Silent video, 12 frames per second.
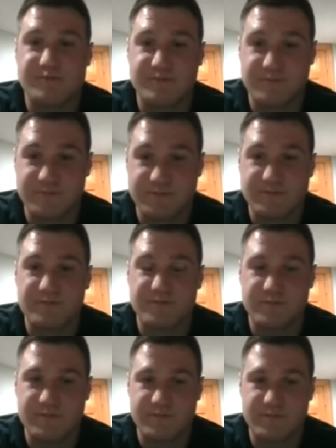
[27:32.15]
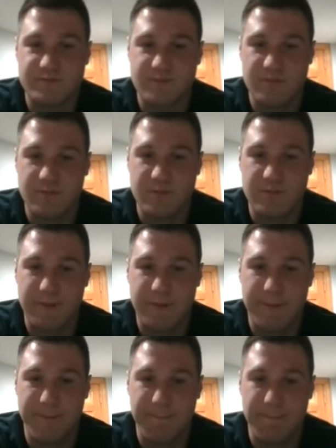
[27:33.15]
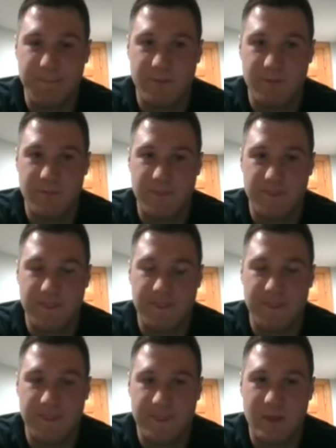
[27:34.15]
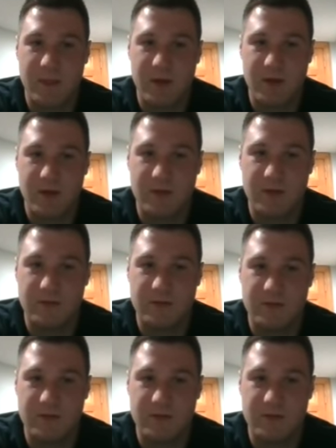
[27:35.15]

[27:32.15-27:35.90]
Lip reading: (not speaking)